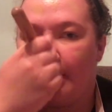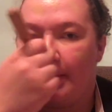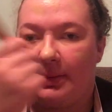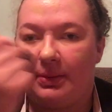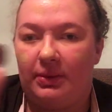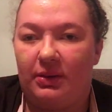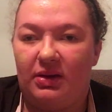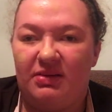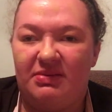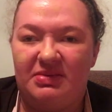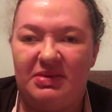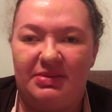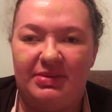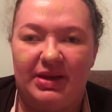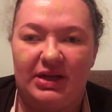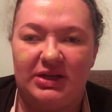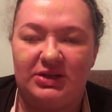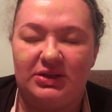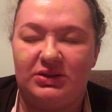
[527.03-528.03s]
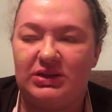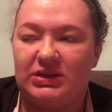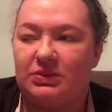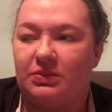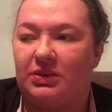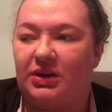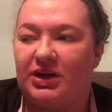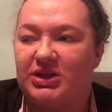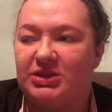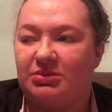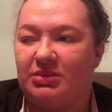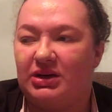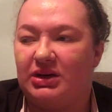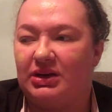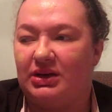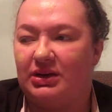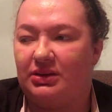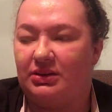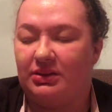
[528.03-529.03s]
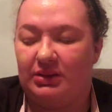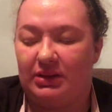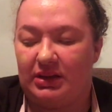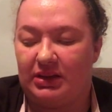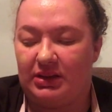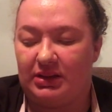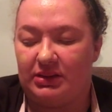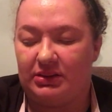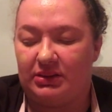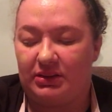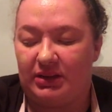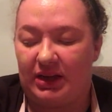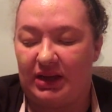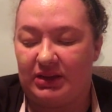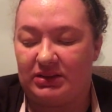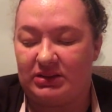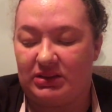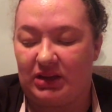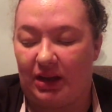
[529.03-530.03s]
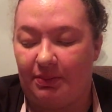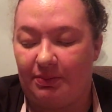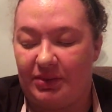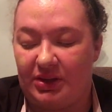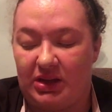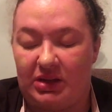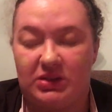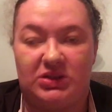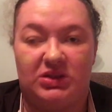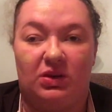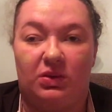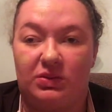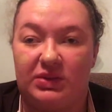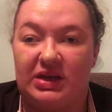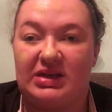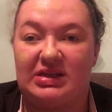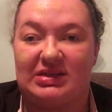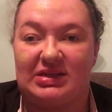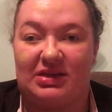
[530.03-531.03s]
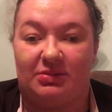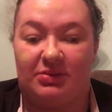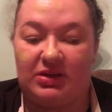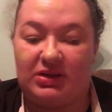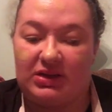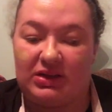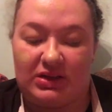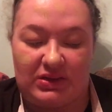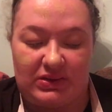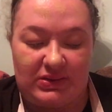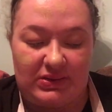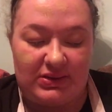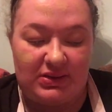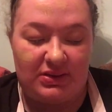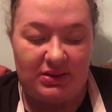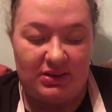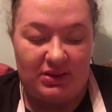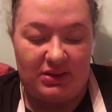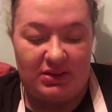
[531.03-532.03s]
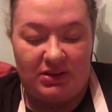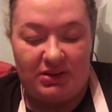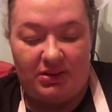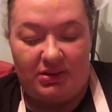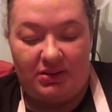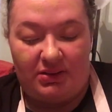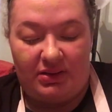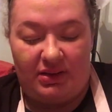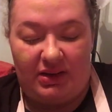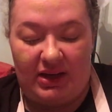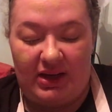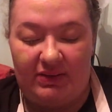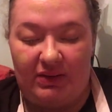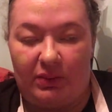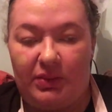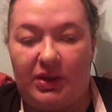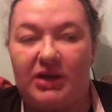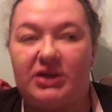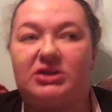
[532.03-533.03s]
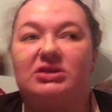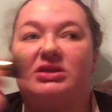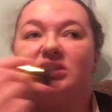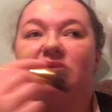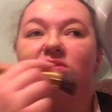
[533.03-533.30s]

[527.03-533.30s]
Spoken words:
Or maybe I should just wash mine and, like, stop being so lazy, because I haven't washed this